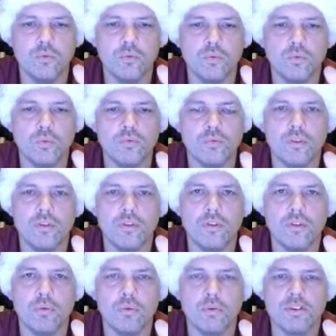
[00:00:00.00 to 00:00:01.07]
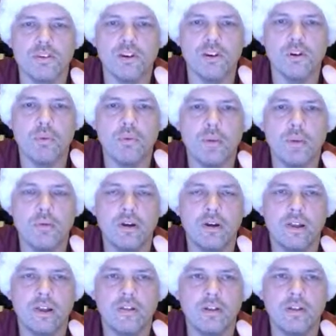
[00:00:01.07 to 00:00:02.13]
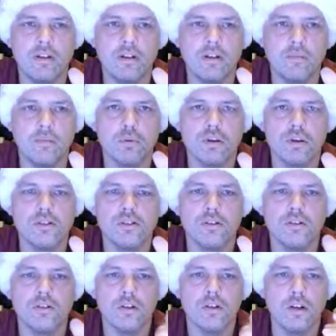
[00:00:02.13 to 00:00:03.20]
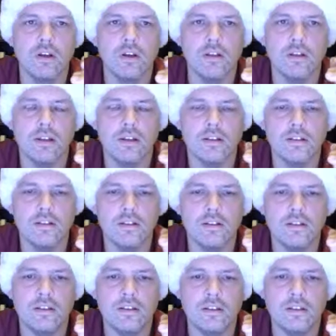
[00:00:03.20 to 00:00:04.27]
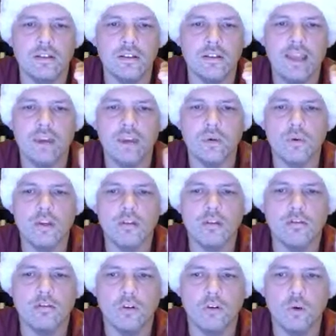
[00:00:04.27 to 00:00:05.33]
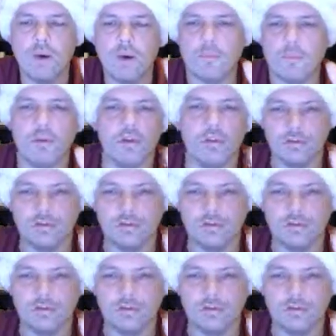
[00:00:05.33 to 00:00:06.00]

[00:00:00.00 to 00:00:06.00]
was with President Obama at the press dinner and did the angry Obama.